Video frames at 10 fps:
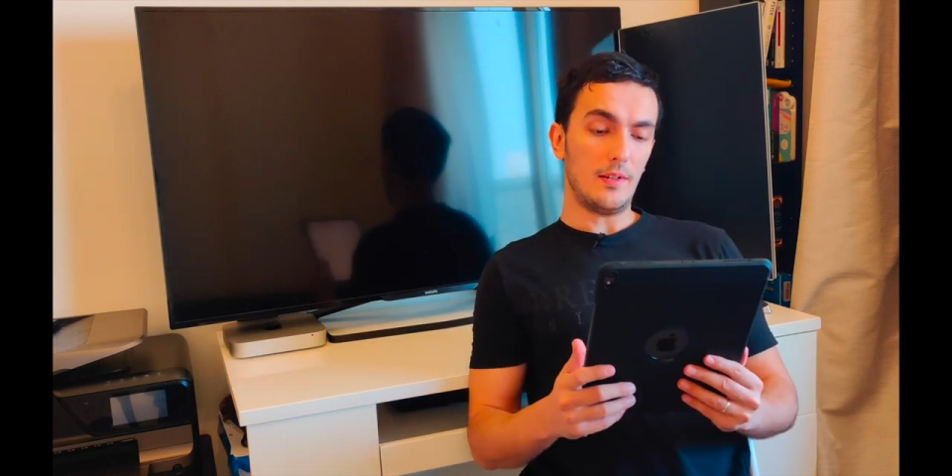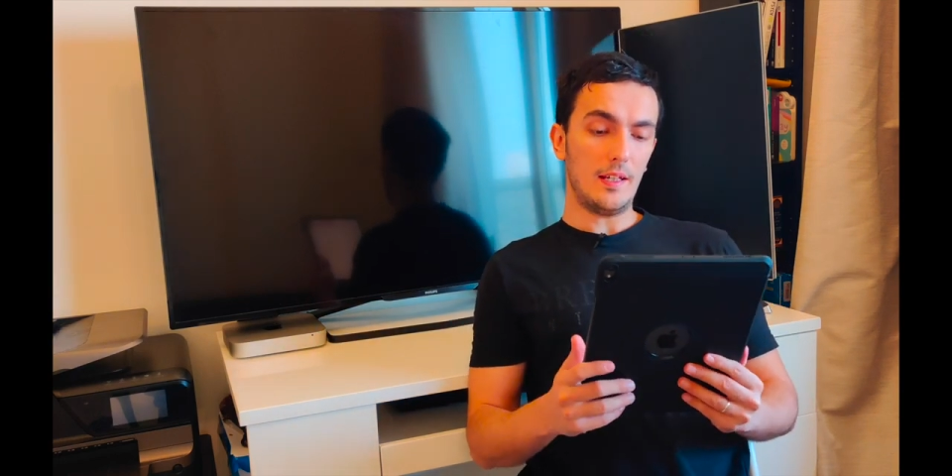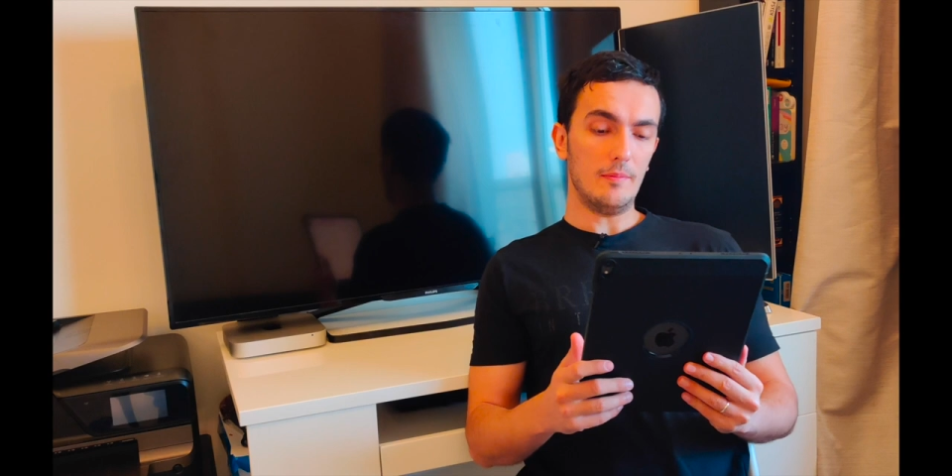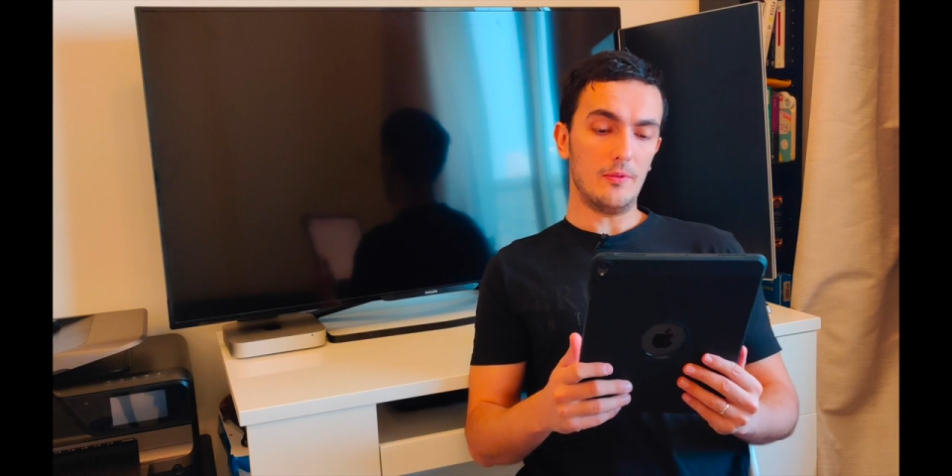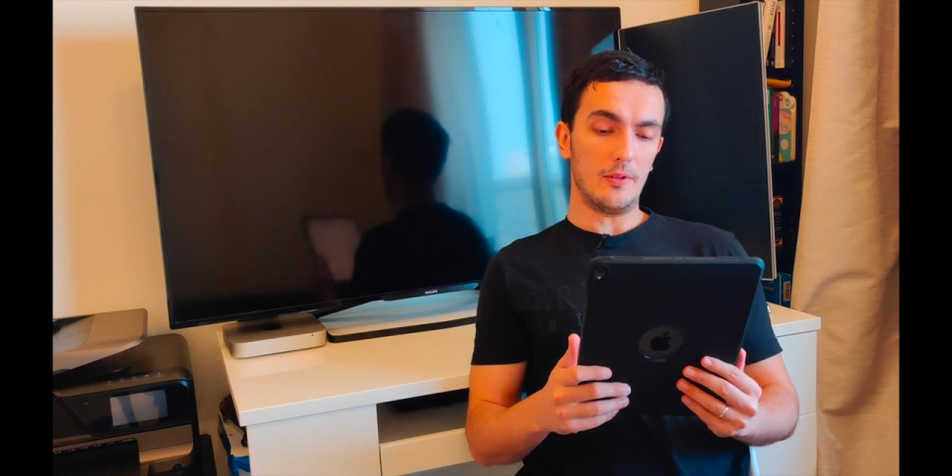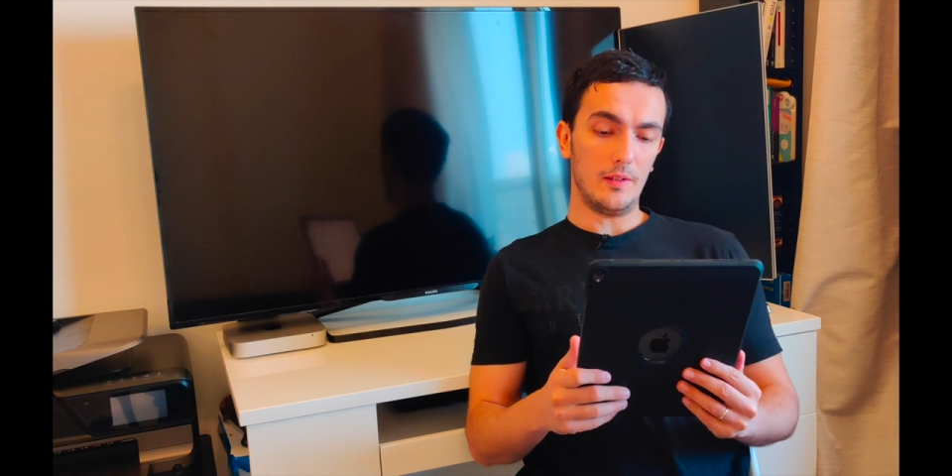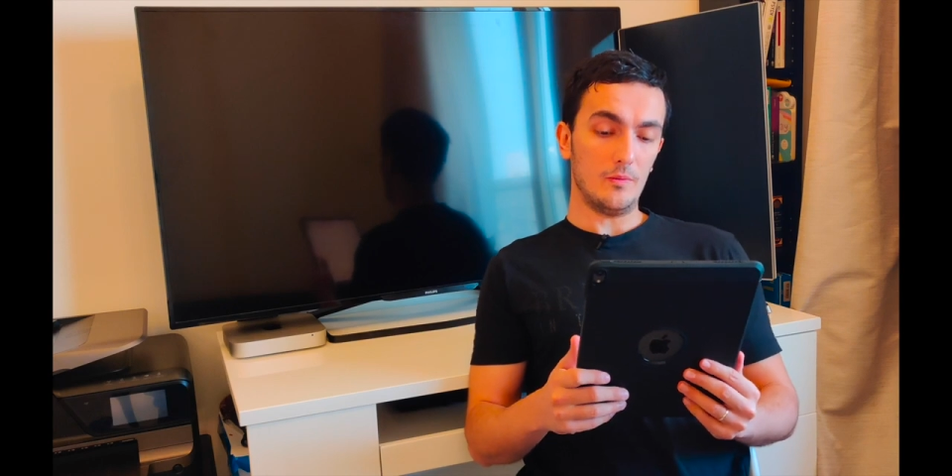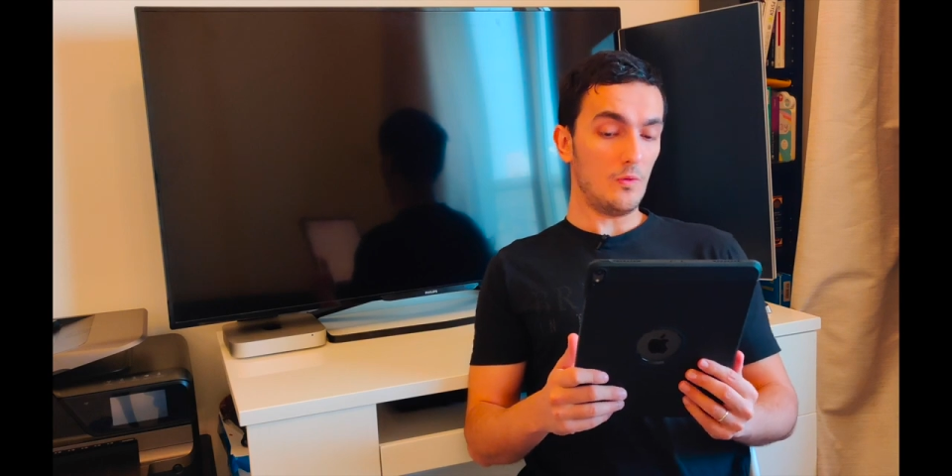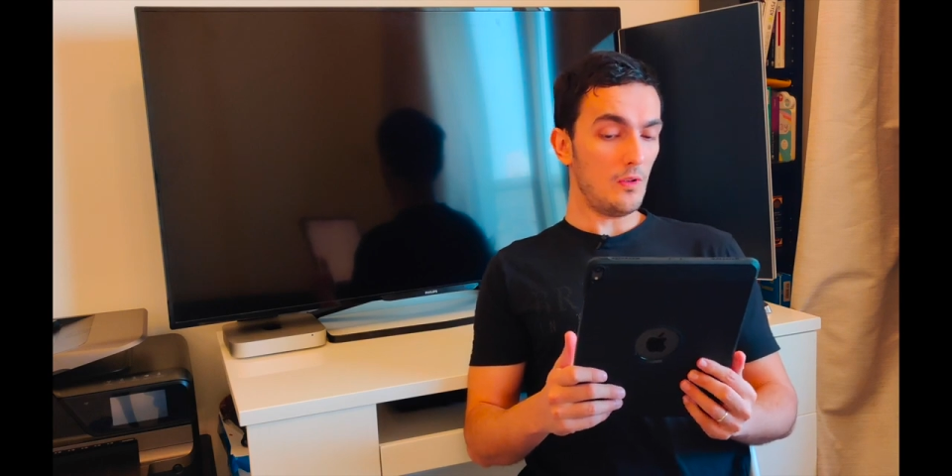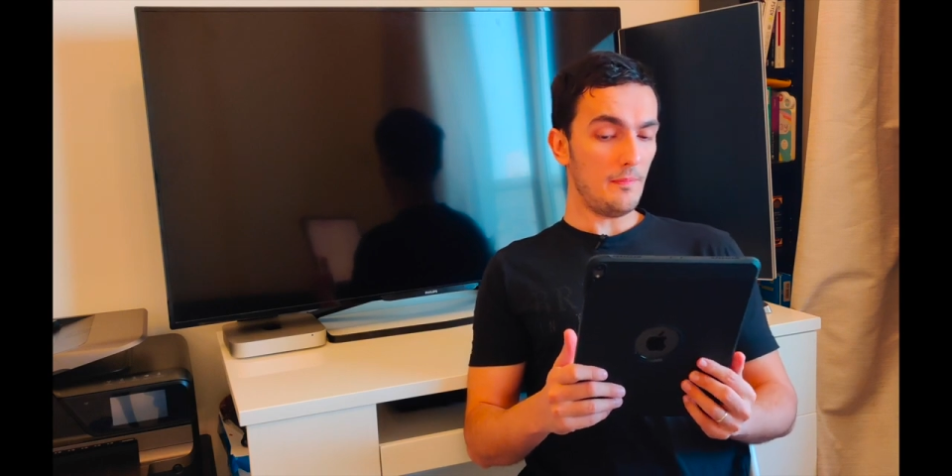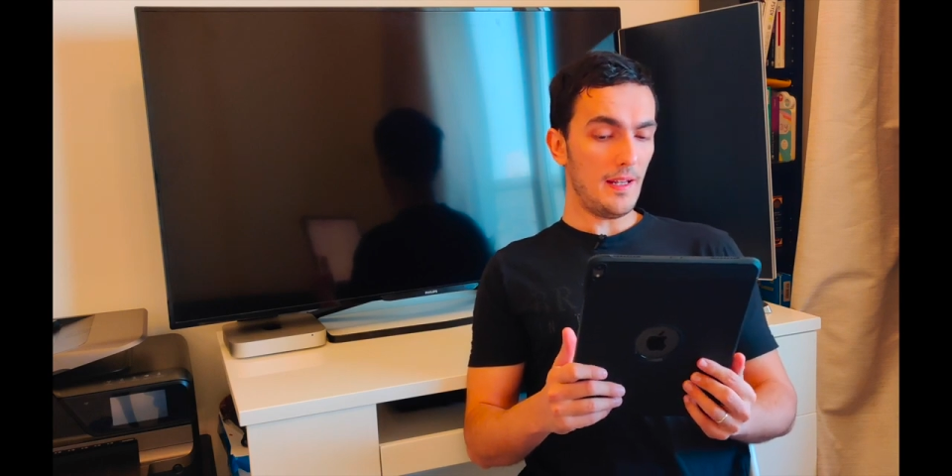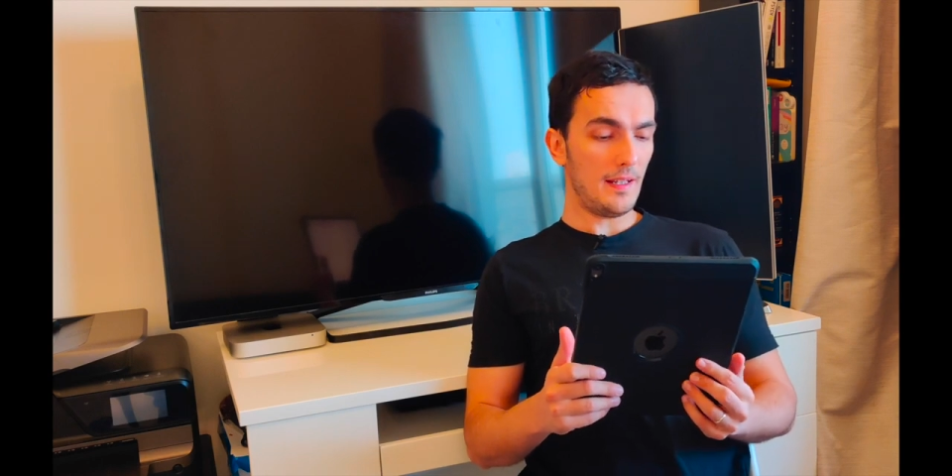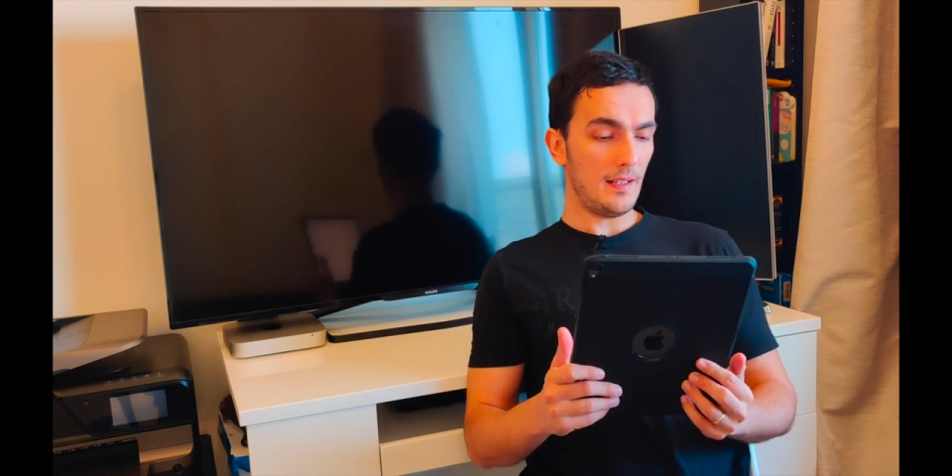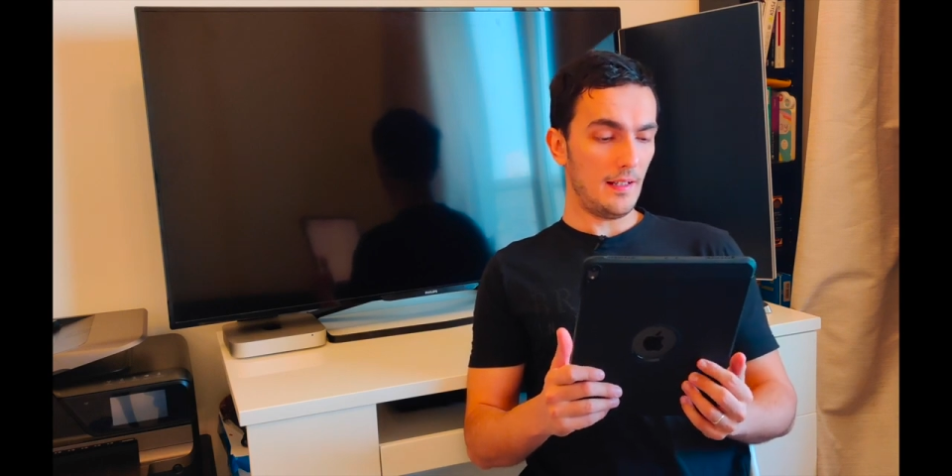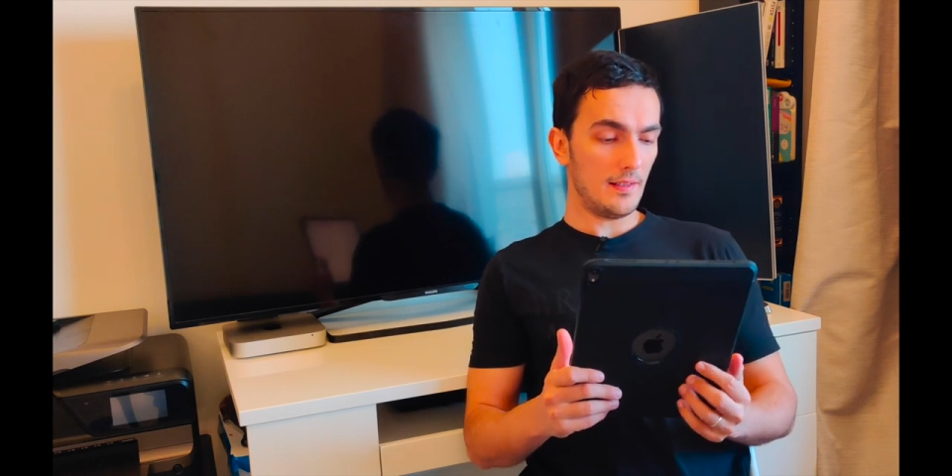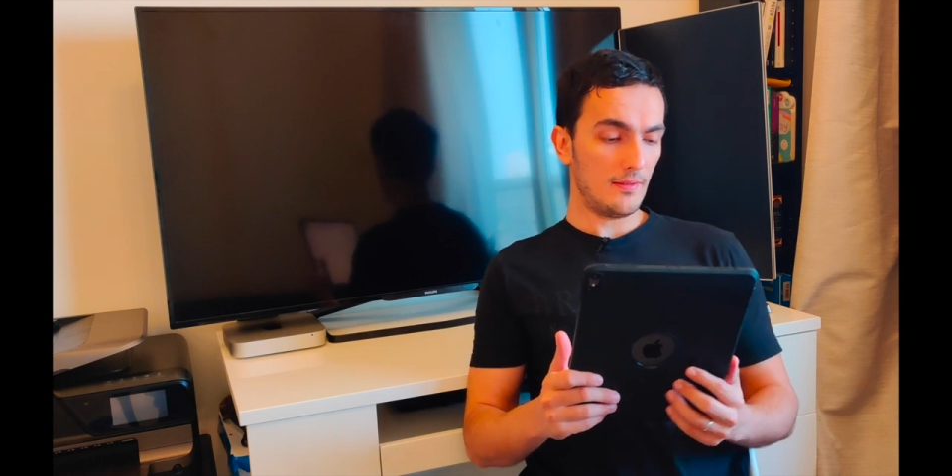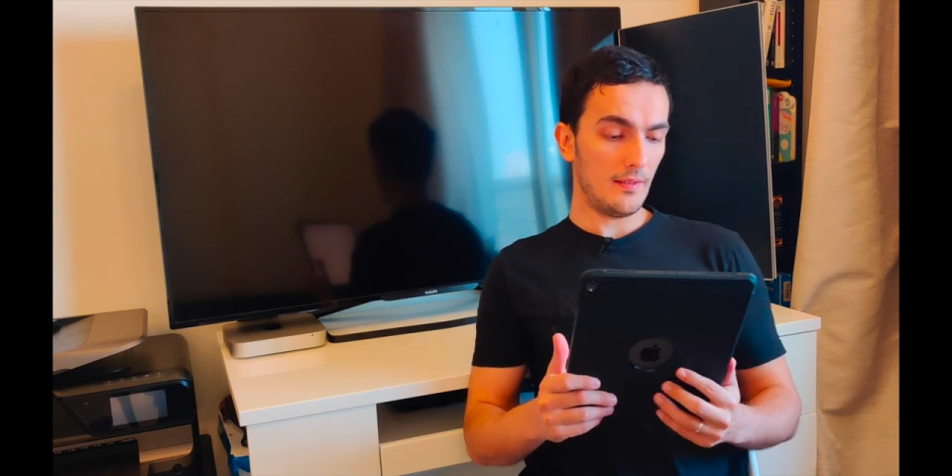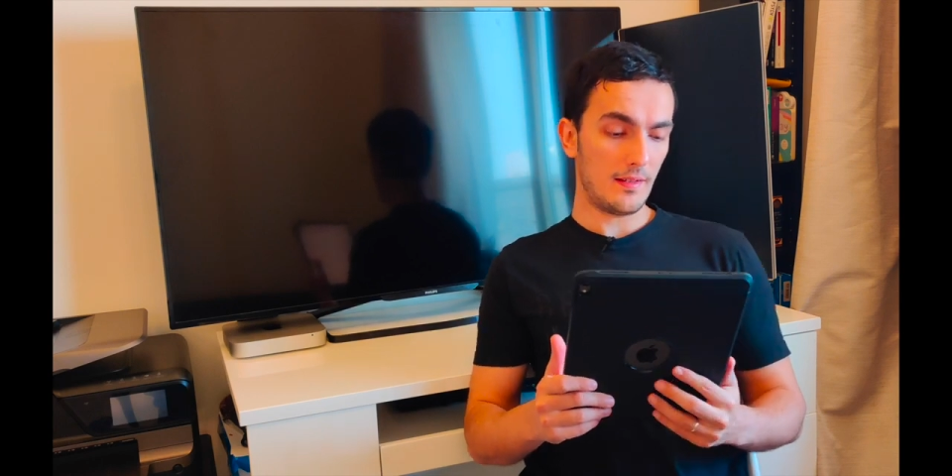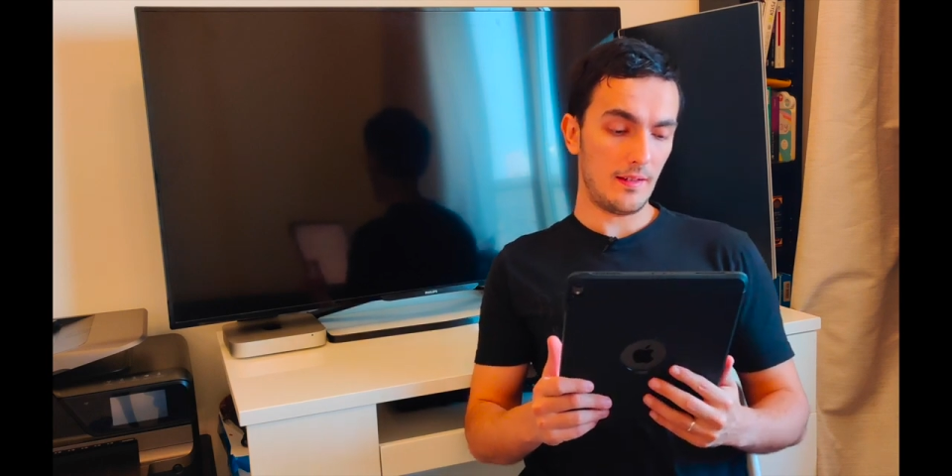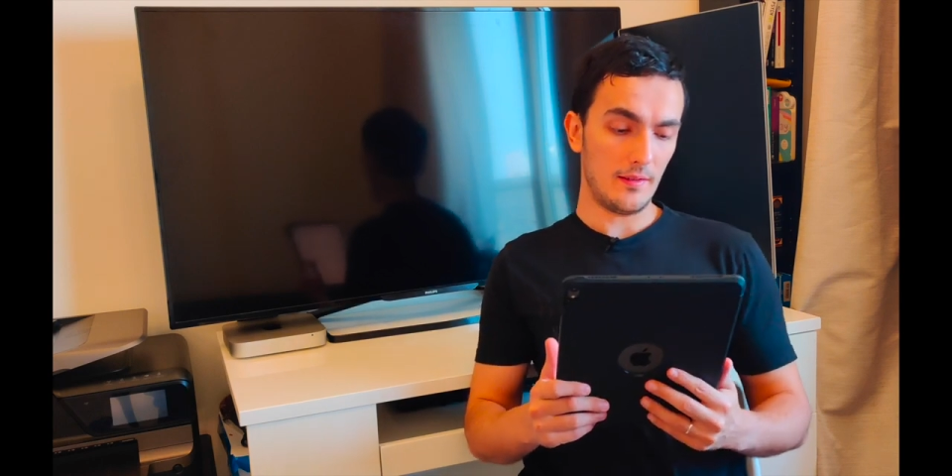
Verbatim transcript: keyboard won't make it into this